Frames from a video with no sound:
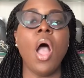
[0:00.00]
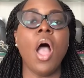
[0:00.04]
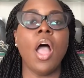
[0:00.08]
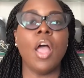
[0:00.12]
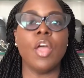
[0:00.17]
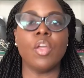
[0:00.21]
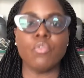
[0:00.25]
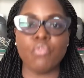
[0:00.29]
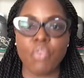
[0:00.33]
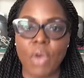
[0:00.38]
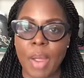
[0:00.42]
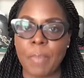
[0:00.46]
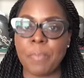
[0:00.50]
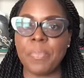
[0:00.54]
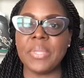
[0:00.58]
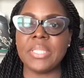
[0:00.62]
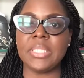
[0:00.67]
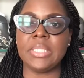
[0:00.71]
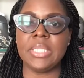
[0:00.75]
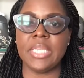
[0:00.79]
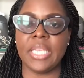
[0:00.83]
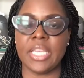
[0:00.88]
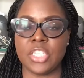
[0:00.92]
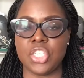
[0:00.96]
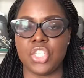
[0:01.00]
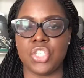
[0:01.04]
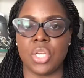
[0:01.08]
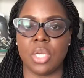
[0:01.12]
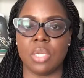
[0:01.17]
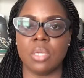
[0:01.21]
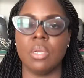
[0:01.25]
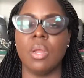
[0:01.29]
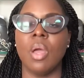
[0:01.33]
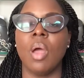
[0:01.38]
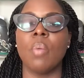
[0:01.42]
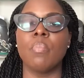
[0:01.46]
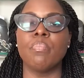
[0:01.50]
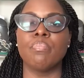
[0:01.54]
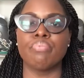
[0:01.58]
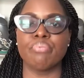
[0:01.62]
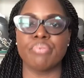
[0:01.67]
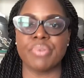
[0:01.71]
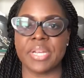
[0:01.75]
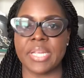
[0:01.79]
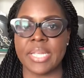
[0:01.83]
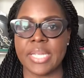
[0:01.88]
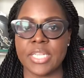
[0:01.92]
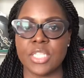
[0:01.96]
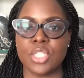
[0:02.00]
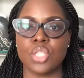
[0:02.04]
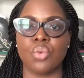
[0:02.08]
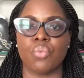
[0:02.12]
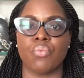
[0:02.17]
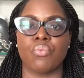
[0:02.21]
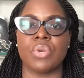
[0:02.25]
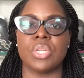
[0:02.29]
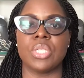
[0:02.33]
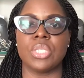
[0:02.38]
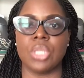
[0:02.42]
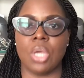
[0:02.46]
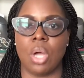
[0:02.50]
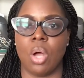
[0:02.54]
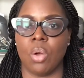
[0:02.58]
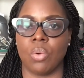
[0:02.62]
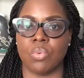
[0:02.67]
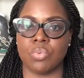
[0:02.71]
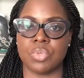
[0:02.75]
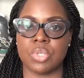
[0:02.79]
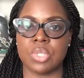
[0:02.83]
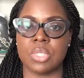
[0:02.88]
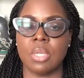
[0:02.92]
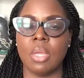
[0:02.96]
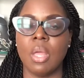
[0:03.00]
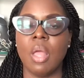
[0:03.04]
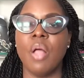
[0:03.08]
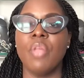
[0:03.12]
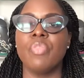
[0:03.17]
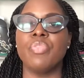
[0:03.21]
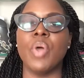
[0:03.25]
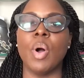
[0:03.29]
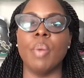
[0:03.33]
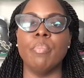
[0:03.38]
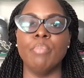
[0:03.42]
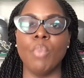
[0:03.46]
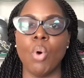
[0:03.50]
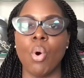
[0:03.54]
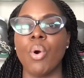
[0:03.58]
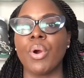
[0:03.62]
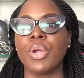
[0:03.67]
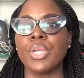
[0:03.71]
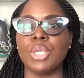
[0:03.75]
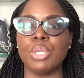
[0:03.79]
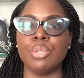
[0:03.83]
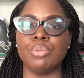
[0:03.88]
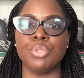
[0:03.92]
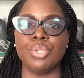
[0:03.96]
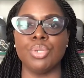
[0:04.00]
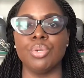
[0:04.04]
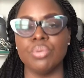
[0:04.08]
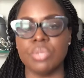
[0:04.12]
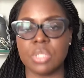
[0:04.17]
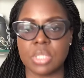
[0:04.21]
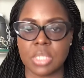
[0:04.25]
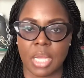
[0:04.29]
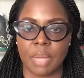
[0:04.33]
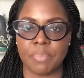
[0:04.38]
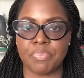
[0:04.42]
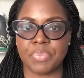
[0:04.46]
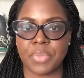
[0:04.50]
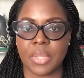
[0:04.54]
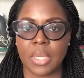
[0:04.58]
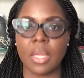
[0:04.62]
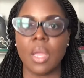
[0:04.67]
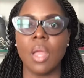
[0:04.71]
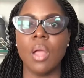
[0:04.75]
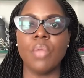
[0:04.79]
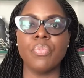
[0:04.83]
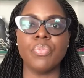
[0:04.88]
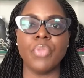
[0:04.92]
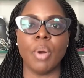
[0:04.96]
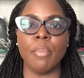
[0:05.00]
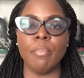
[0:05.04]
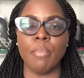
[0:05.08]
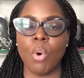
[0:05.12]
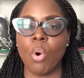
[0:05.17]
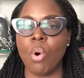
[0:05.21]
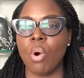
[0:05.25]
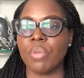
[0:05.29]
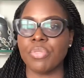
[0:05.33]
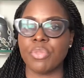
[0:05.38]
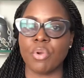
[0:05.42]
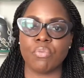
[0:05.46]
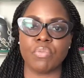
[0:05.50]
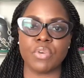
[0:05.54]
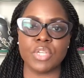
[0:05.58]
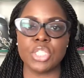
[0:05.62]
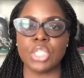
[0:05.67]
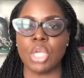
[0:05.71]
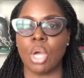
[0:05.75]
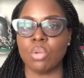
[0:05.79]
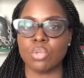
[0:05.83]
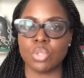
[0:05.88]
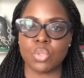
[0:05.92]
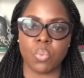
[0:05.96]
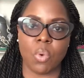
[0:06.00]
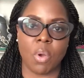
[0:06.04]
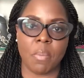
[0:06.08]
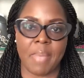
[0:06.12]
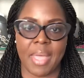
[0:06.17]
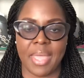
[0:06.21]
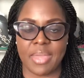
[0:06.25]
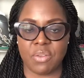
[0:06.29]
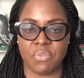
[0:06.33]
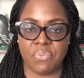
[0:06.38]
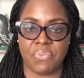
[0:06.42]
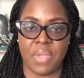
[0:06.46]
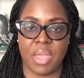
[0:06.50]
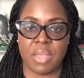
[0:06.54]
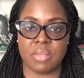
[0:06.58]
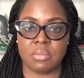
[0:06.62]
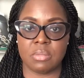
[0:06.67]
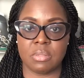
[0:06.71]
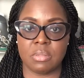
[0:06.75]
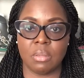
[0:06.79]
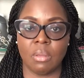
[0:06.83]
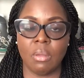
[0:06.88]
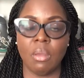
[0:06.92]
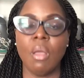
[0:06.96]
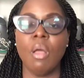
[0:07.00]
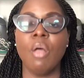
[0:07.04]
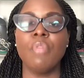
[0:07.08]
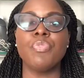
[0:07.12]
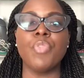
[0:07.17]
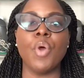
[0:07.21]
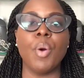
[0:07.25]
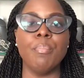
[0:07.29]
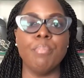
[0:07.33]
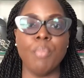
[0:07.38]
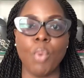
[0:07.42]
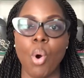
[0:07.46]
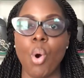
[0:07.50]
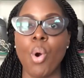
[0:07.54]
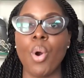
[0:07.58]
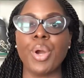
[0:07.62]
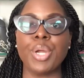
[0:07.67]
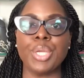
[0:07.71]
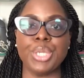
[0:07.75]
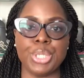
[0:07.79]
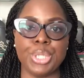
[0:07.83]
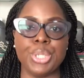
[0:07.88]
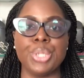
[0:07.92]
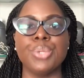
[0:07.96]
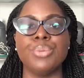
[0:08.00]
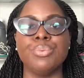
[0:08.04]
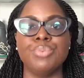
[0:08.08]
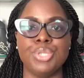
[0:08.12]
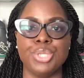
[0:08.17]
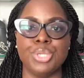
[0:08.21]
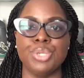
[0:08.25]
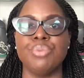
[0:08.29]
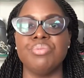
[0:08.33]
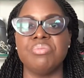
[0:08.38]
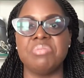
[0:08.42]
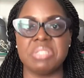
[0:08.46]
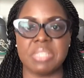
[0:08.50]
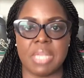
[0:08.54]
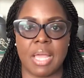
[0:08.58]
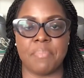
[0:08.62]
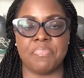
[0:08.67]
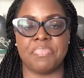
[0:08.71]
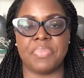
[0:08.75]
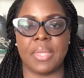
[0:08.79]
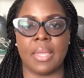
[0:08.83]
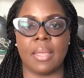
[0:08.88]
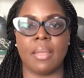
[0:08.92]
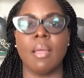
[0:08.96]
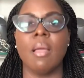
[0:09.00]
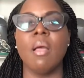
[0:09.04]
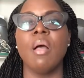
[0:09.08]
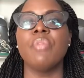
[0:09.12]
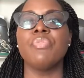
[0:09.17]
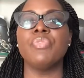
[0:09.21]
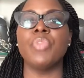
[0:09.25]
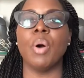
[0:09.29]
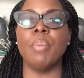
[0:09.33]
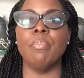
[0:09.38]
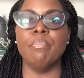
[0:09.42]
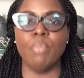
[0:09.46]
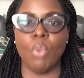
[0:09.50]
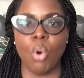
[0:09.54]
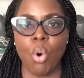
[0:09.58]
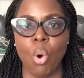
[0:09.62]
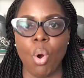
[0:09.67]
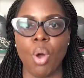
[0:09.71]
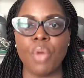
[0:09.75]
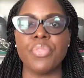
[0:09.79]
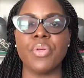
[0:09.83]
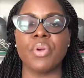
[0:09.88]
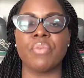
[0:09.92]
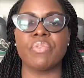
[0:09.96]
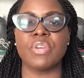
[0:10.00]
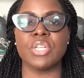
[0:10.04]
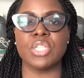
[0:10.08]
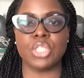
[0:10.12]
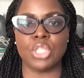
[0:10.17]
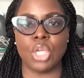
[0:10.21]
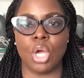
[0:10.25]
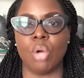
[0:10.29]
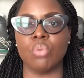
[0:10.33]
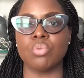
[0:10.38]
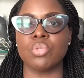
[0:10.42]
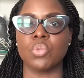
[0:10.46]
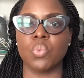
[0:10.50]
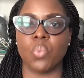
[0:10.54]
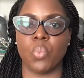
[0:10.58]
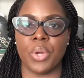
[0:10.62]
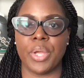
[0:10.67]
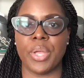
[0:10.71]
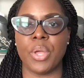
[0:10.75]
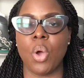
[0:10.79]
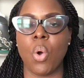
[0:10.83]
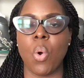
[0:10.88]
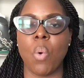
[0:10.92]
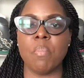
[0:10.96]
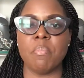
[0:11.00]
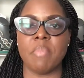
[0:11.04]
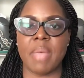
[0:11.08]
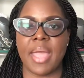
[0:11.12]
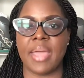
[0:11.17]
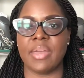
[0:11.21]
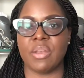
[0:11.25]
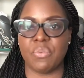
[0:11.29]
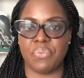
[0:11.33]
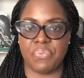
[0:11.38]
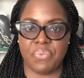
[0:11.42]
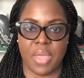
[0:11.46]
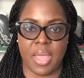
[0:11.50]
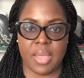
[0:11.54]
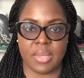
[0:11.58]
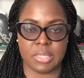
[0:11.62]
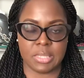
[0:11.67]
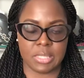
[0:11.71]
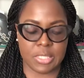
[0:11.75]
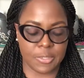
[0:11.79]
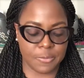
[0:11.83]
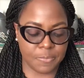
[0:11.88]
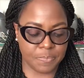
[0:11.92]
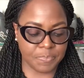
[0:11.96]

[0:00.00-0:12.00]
Repetition breeds results. The more you do something, the more the results will manifest. The more you do something, the more the results will manifest.